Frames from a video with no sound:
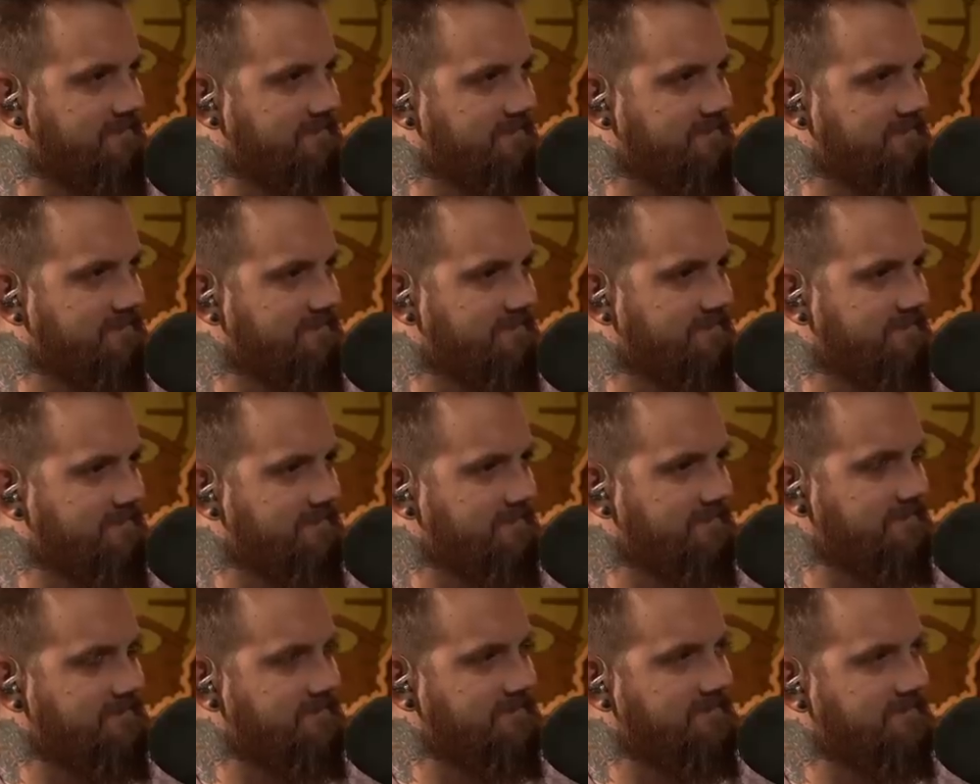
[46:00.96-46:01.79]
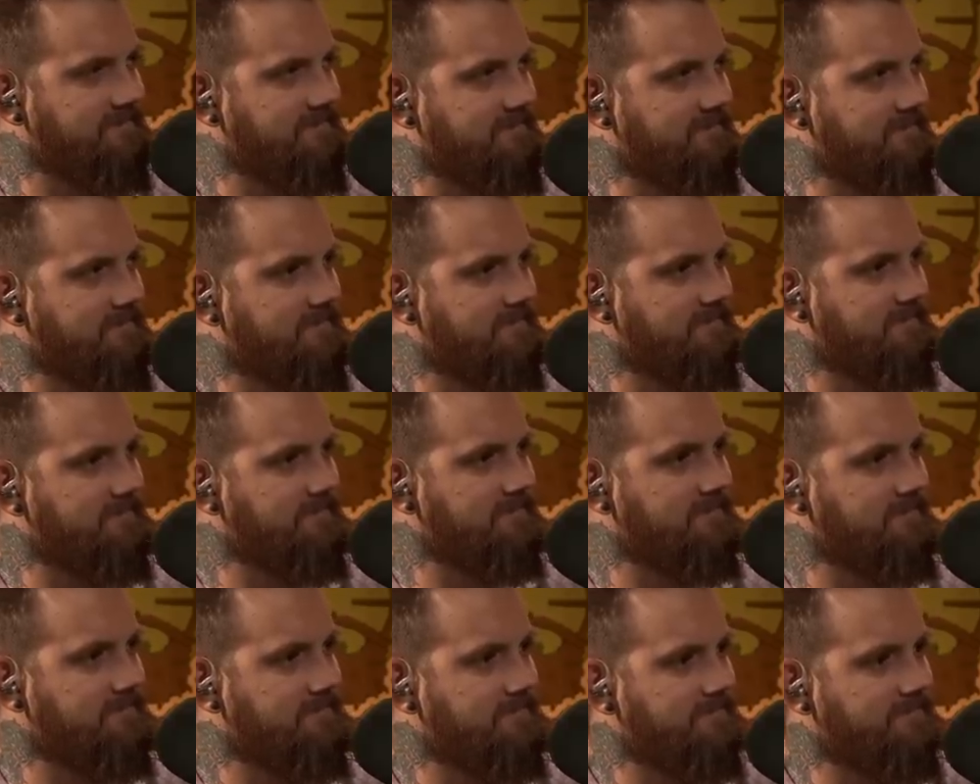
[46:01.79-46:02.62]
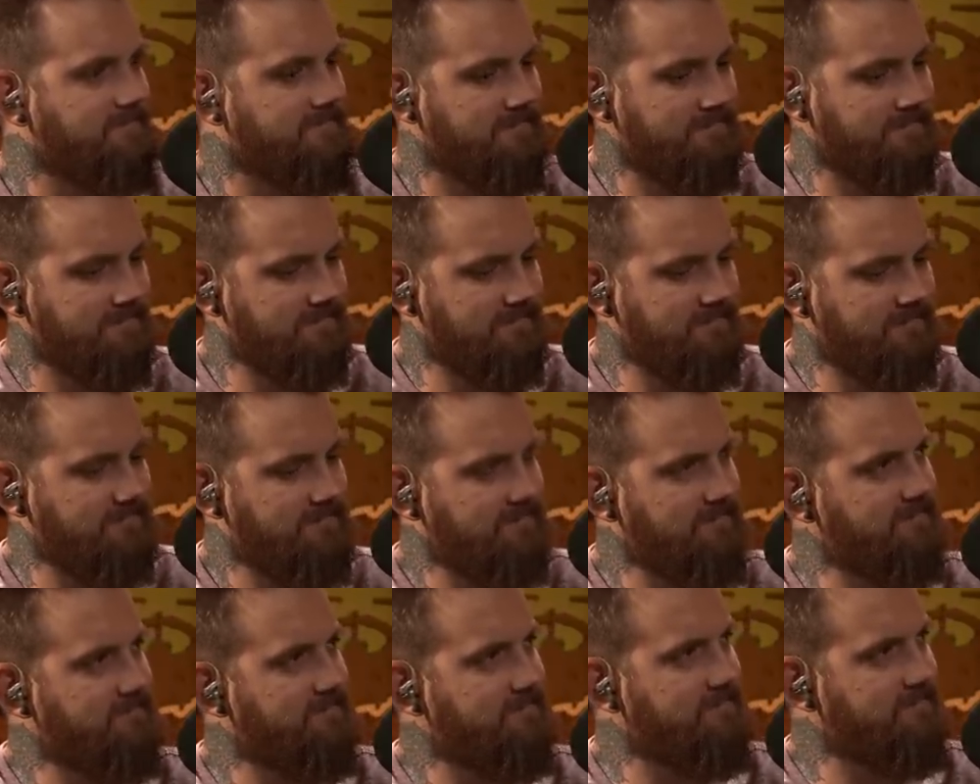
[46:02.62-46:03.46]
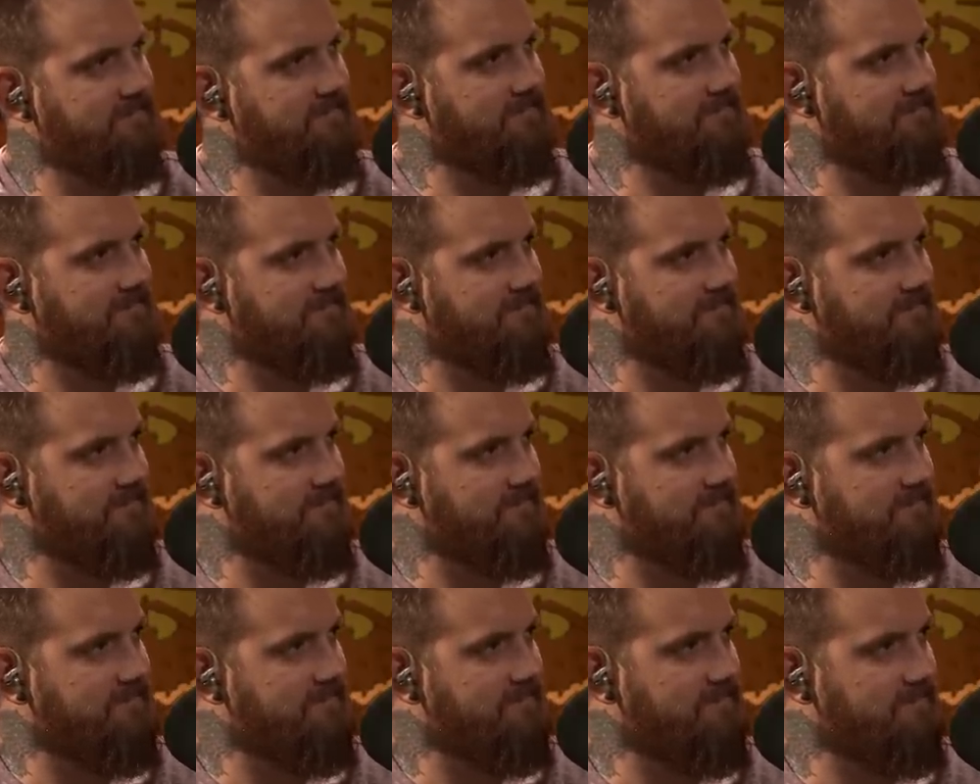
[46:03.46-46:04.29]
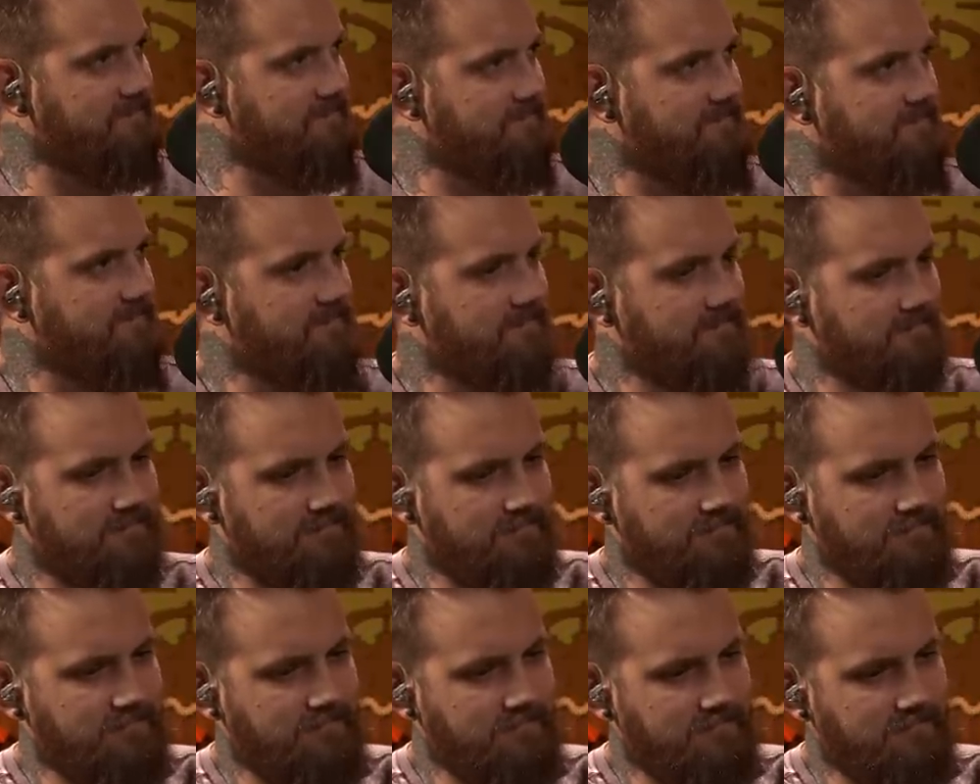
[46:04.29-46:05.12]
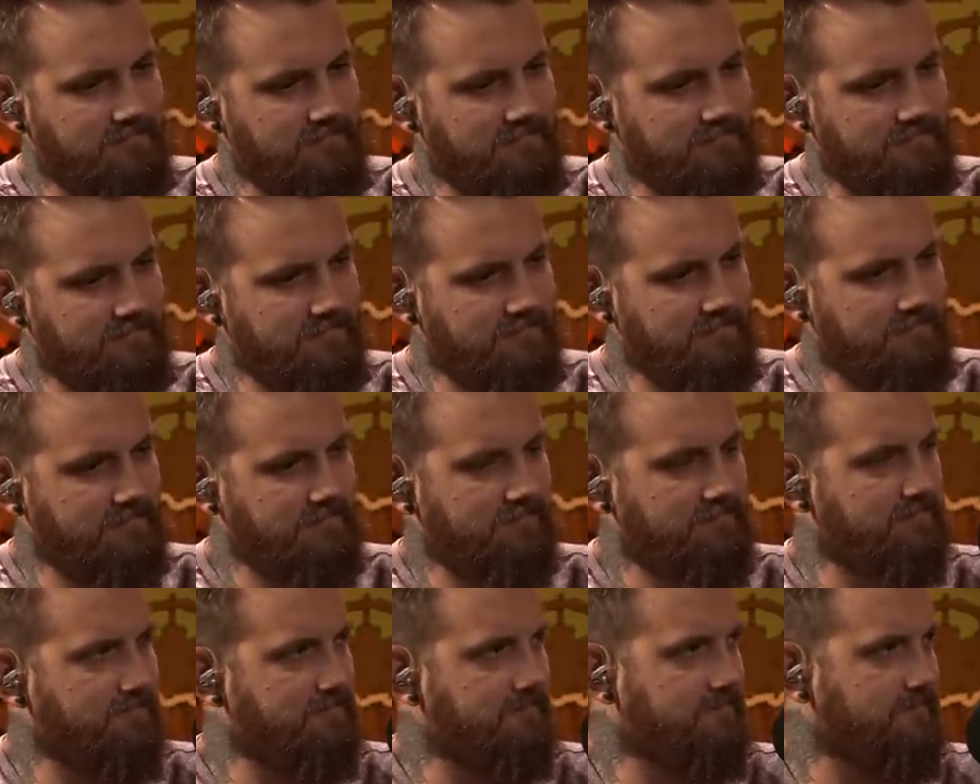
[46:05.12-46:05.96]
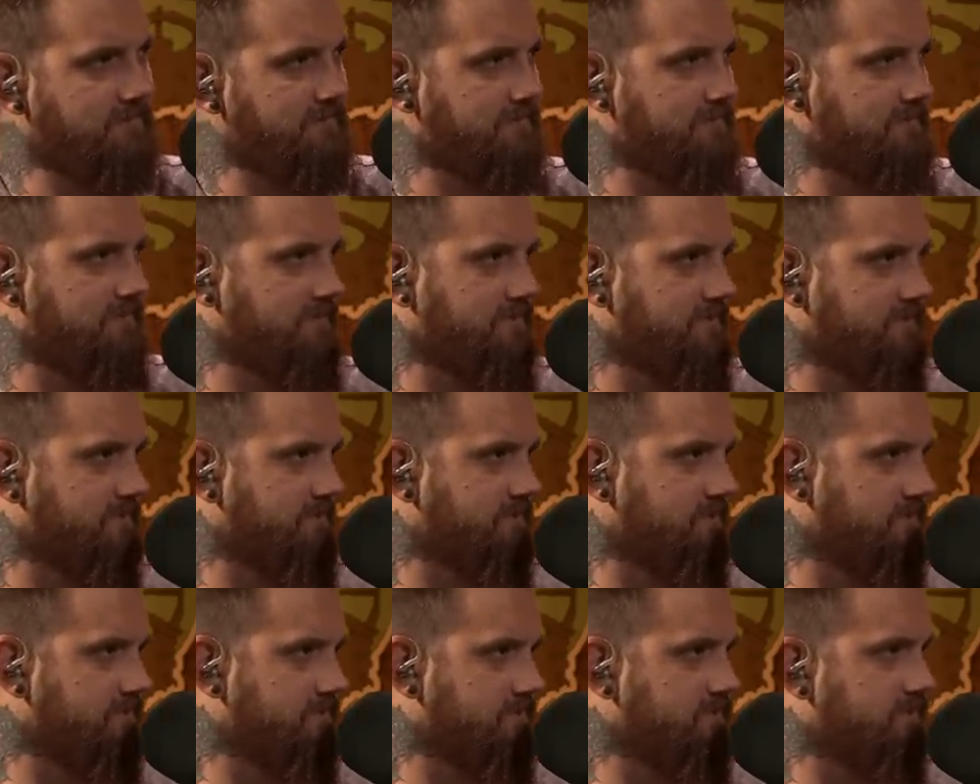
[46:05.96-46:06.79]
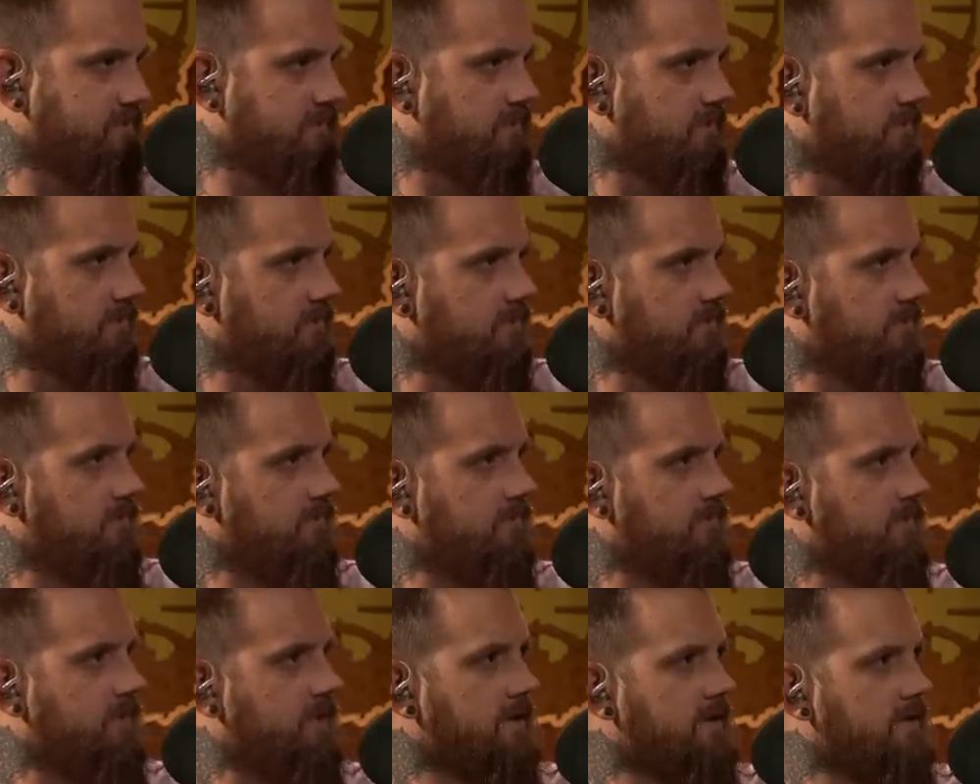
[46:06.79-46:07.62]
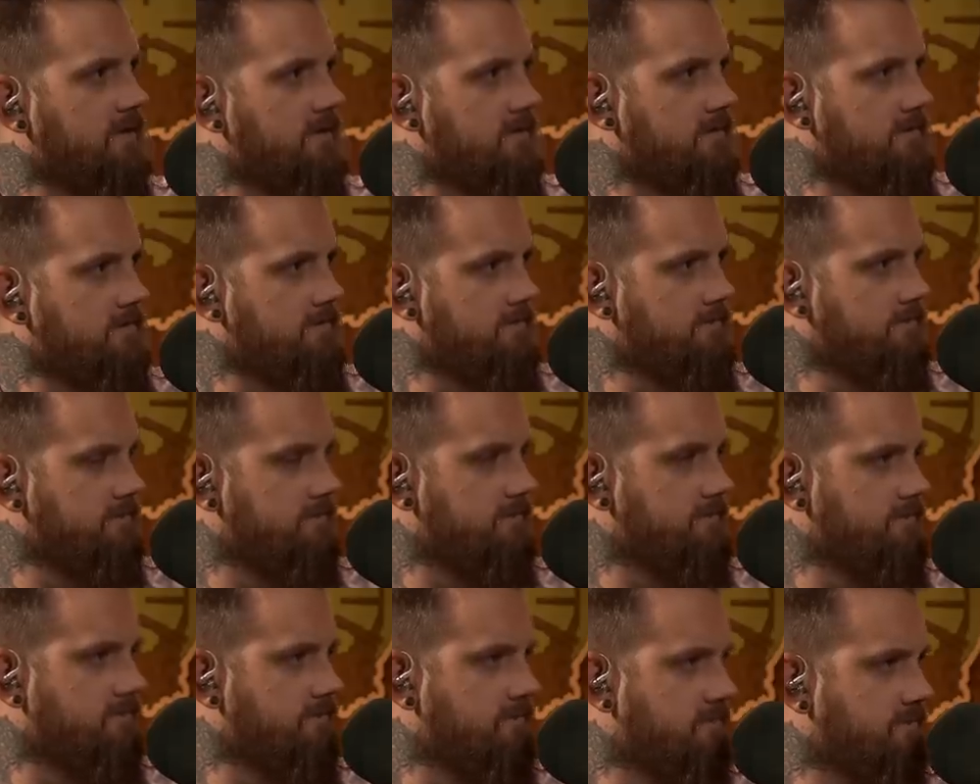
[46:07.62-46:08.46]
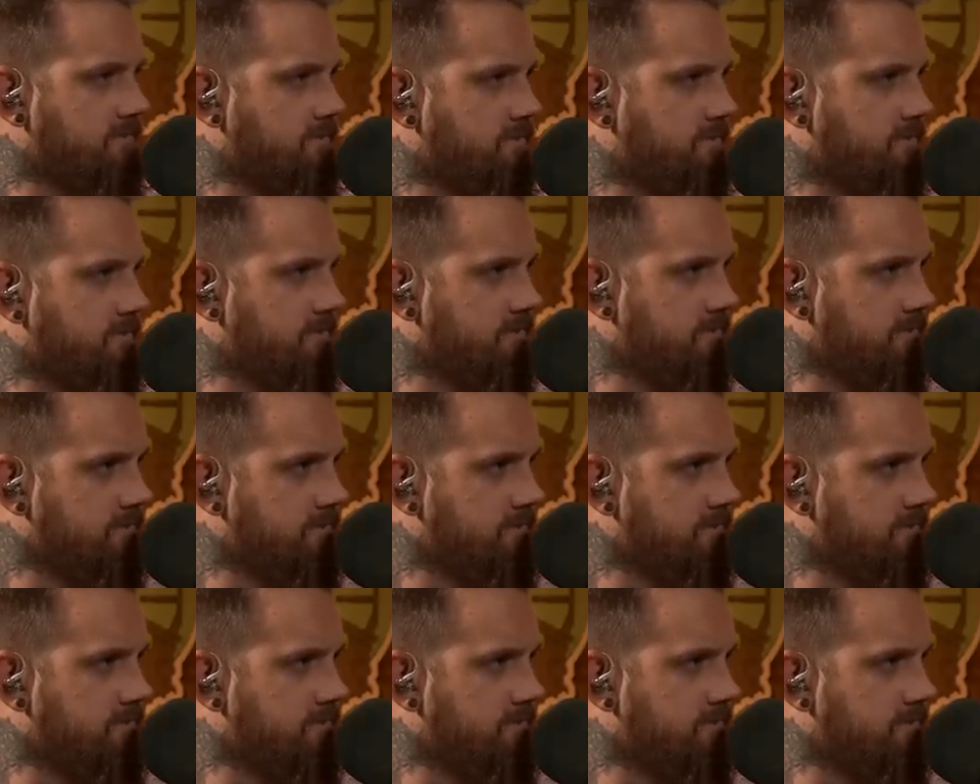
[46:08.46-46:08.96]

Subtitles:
(not speaking)